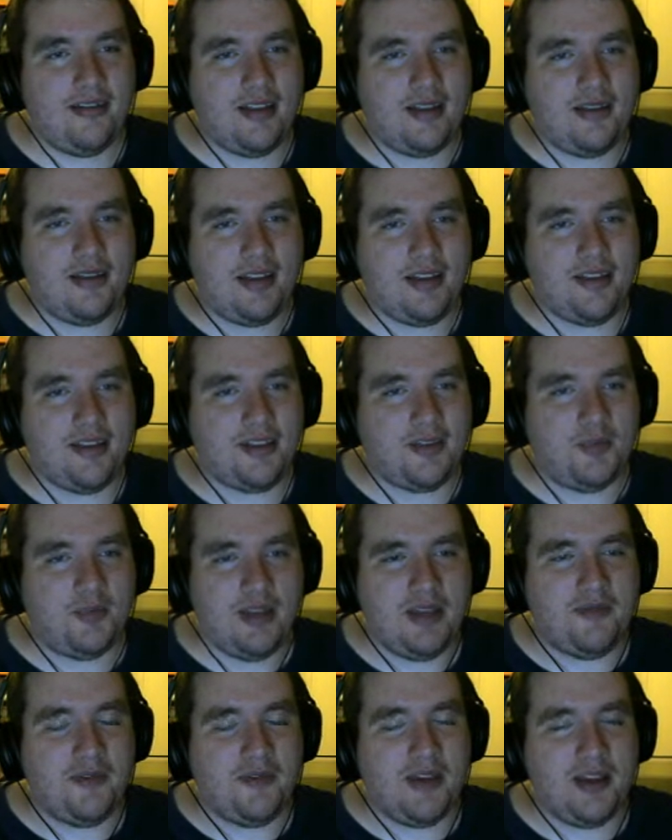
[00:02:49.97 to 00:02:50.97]
take this
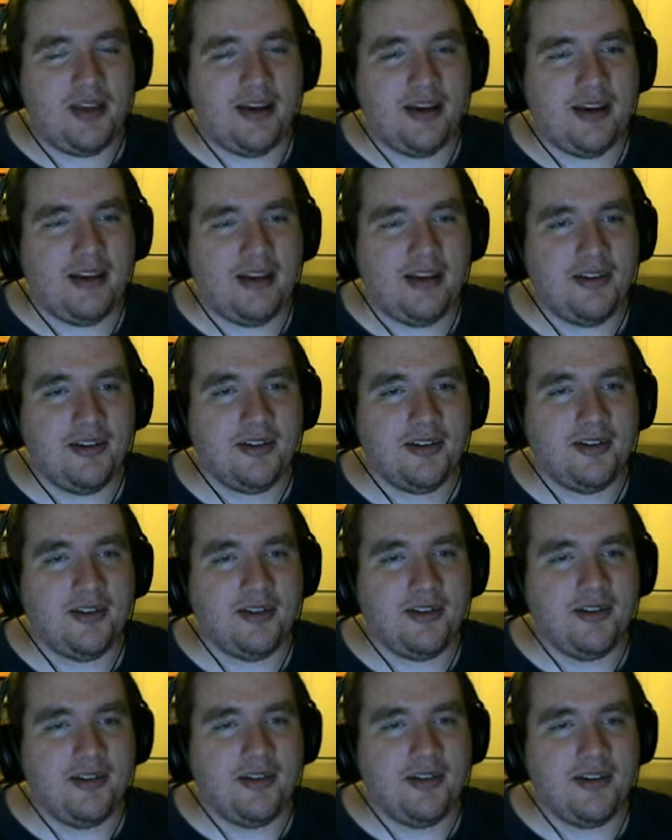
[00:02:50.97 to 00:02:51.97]
beefy guy here.
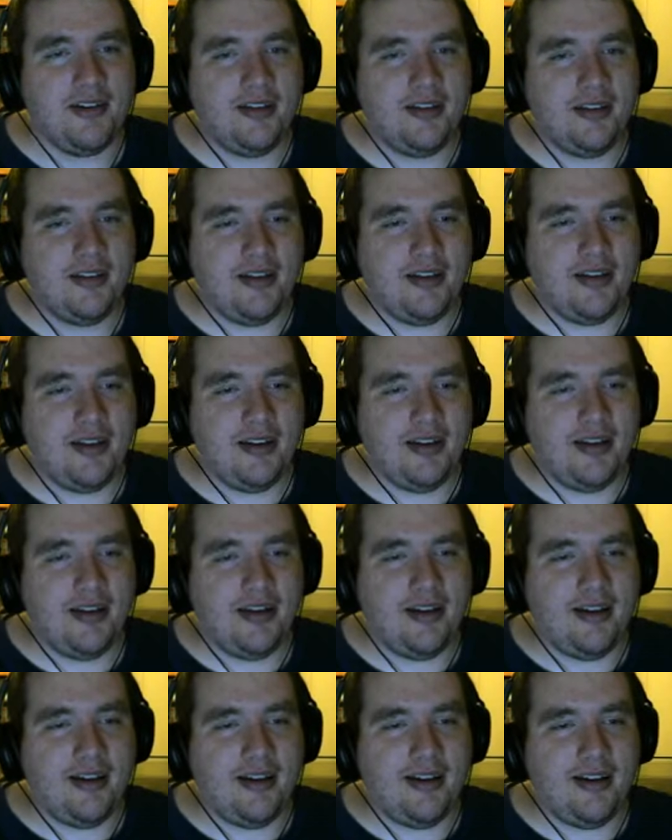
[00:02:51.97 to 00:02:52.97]

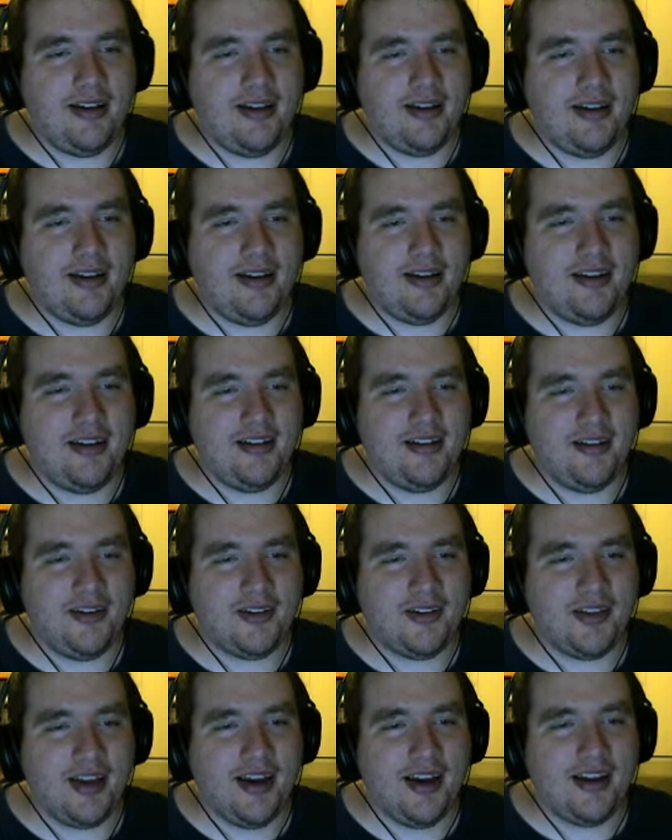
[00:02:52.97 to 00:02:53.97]
Oh
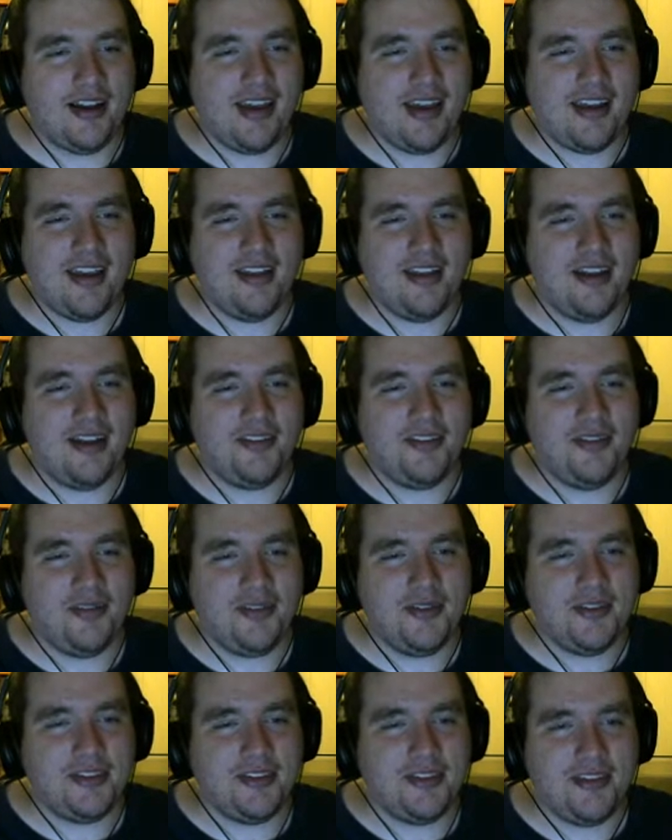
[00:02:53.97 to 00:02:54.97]
god, I cannot do
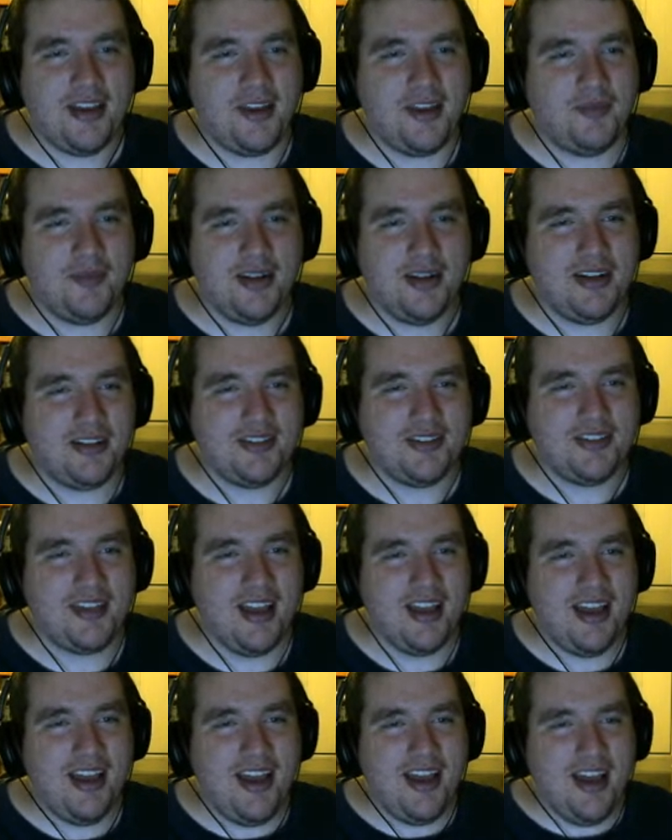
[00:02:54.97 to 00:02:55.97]
this in 10 minutes.
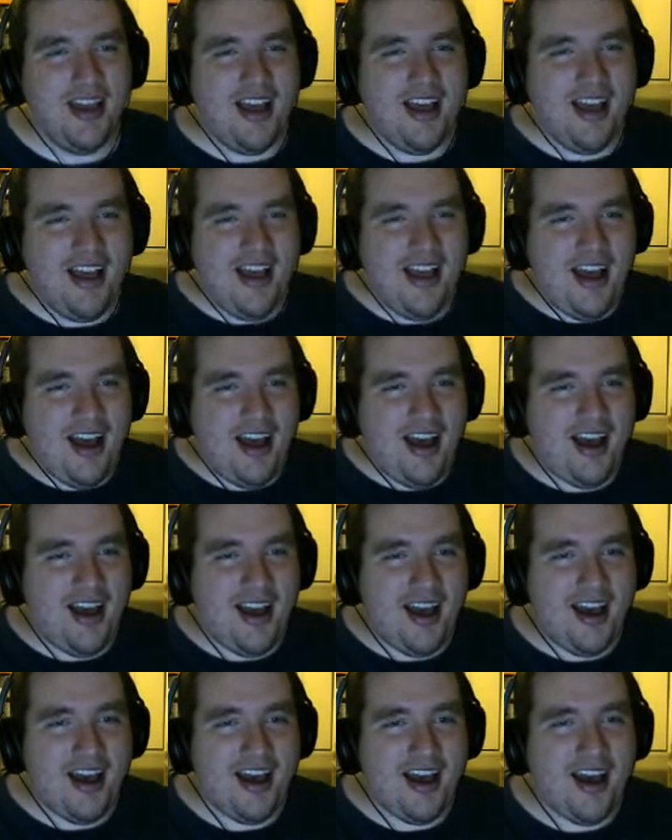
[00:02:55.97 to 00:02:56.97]

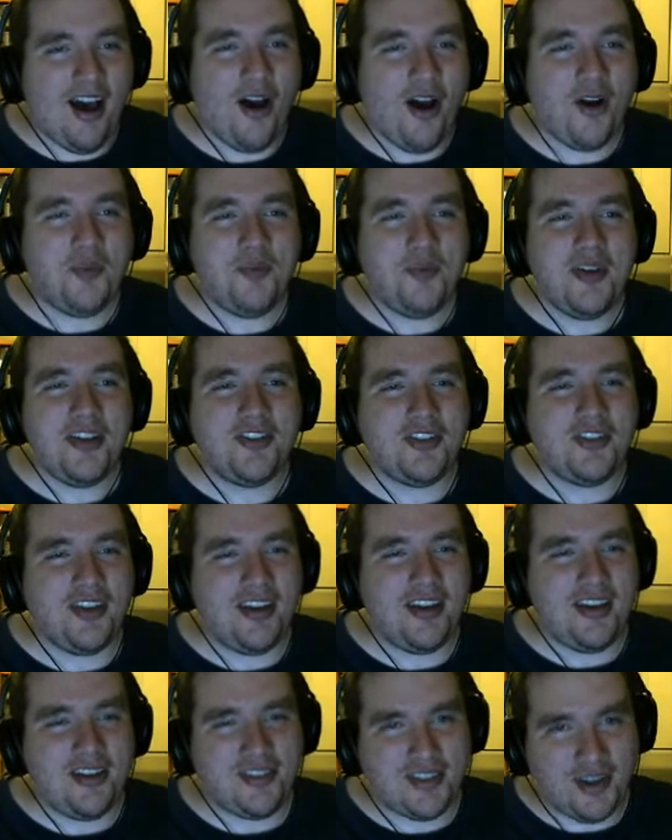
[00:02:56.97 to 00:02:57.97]

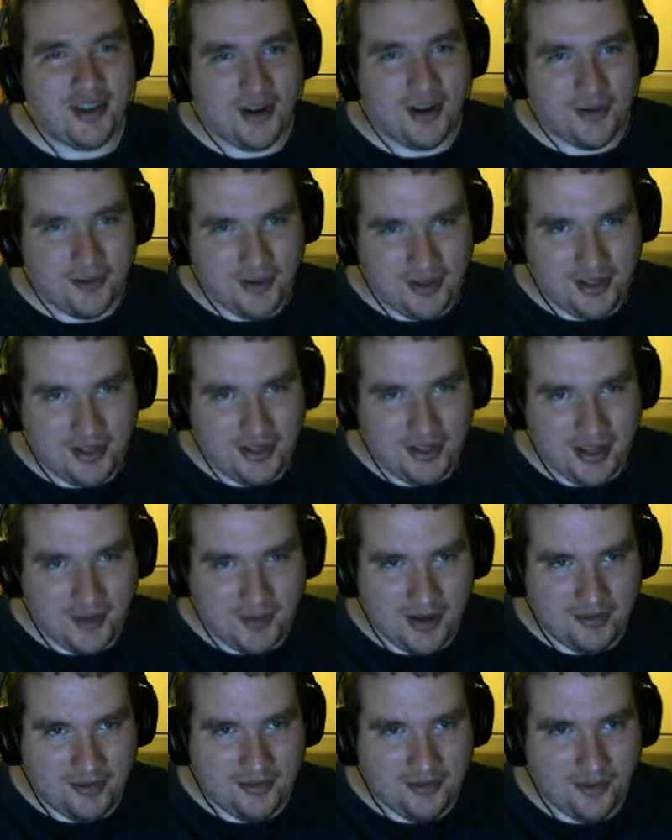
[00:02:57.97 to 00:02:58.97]
RPGs are really not
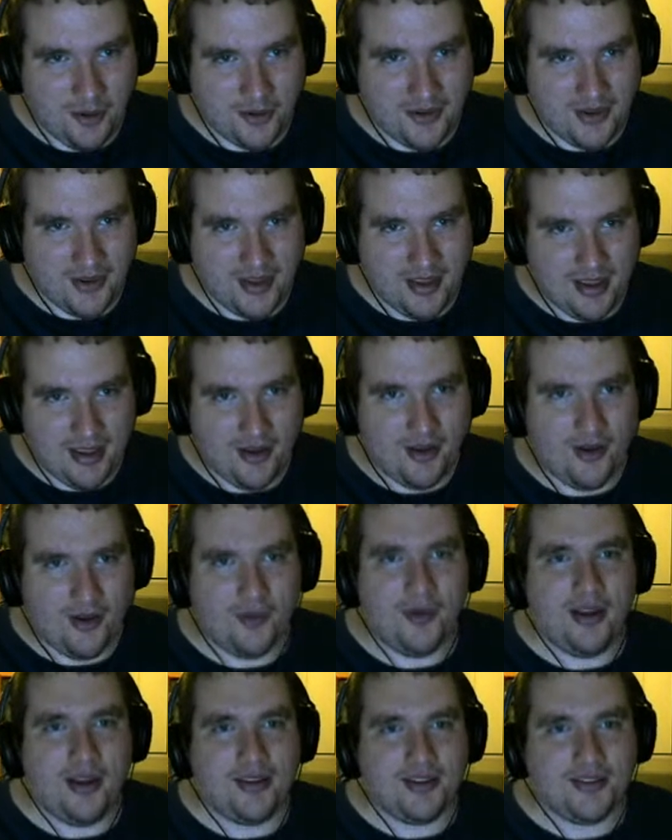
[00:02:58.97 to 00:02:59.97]
my forte. Oh,
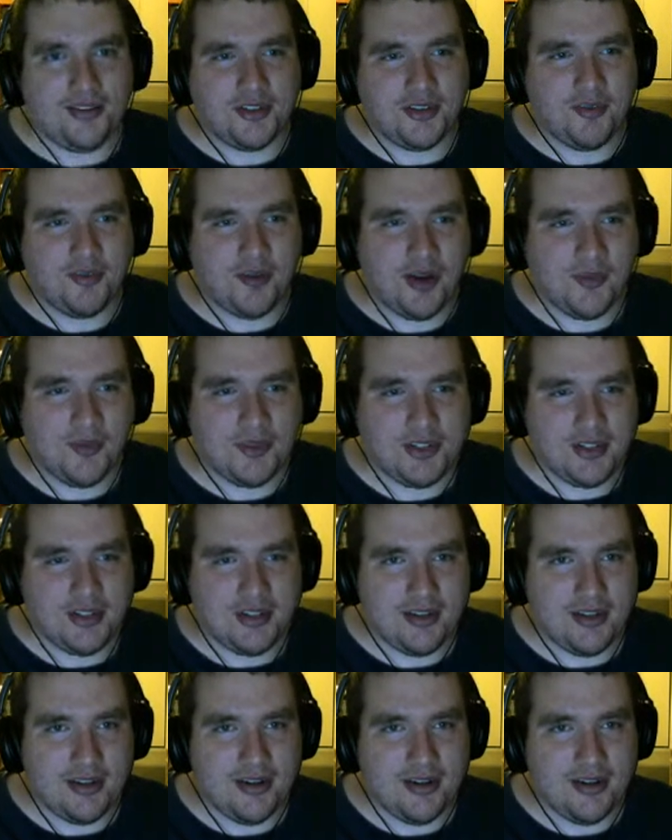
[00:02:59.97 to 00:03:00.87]
wait, this looks promising.